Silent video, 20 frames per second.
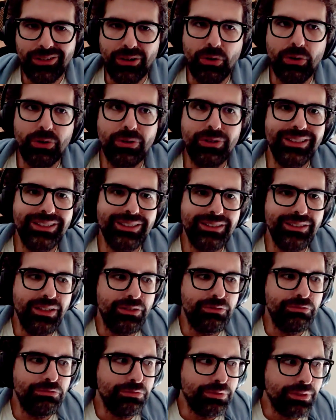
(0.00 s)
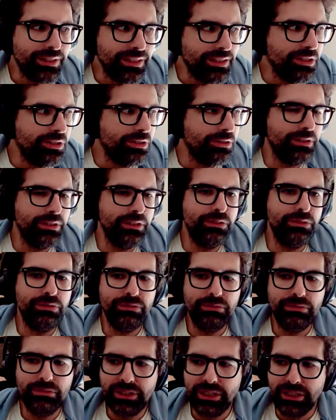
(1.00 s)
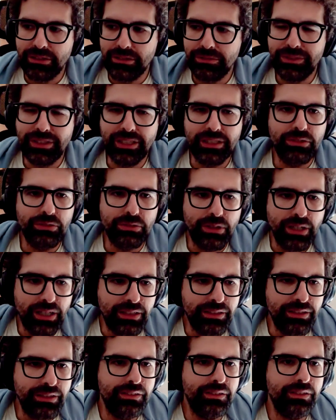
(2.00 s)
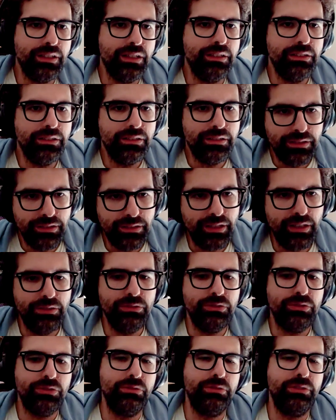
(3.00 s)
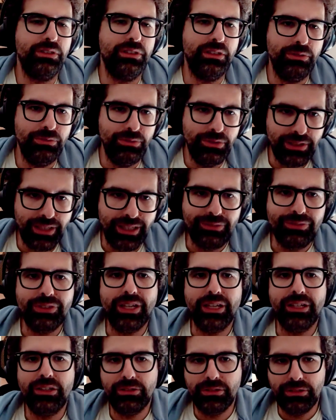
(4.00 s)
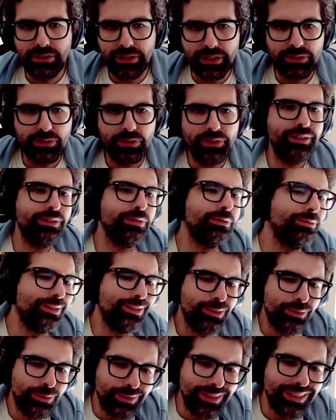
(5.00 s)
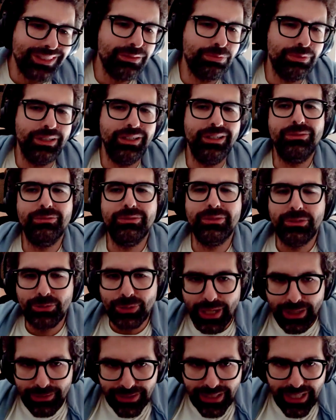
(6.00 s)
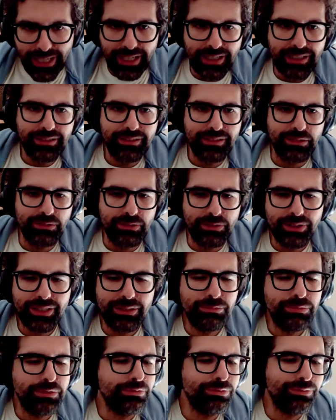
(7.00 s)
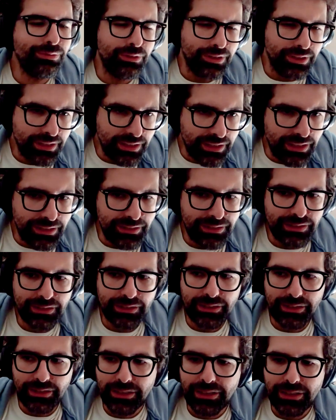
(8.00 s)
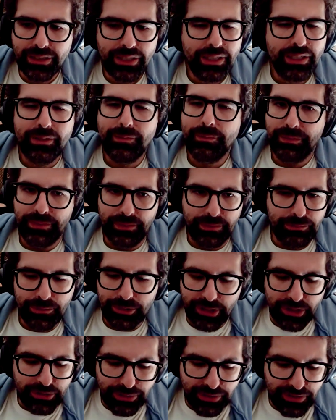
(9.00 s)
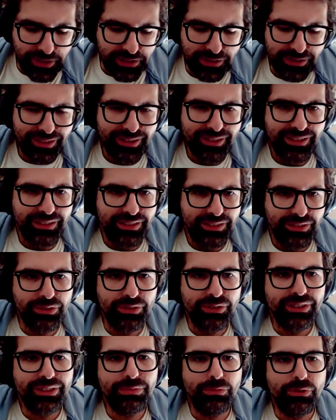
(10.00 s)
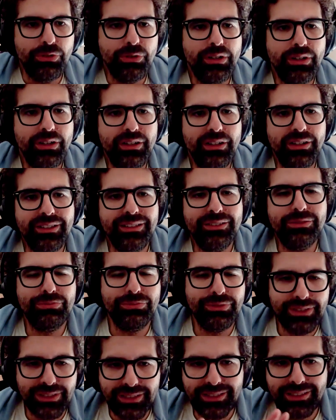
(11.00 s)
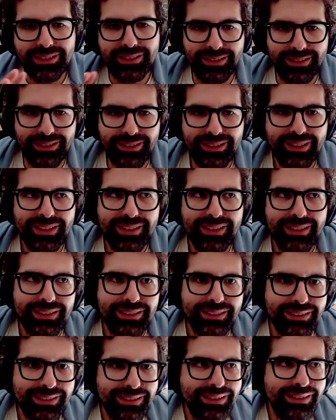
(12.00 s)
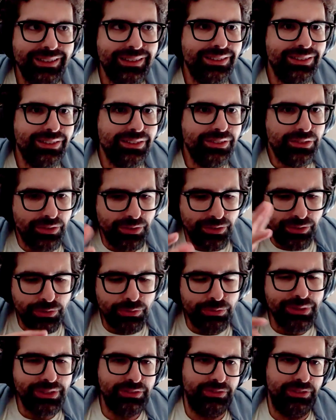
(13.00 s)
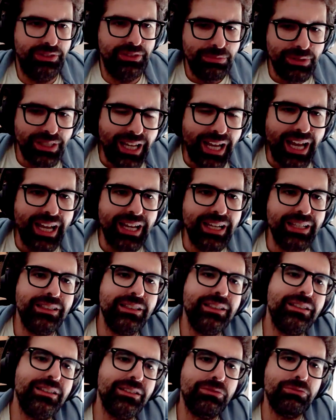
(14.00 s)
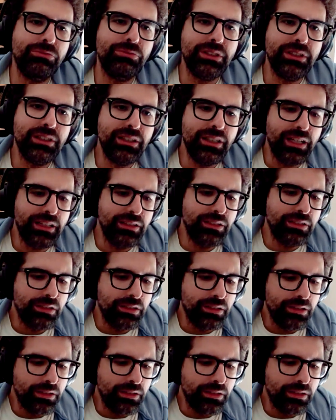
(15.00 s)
or it's not really going to kind of take your hand and say this is how you should deal with life cycle and all that. So we do explain, we do have guides and all that, but we're not doing that. So it's more it's really the reasoning behind it is really like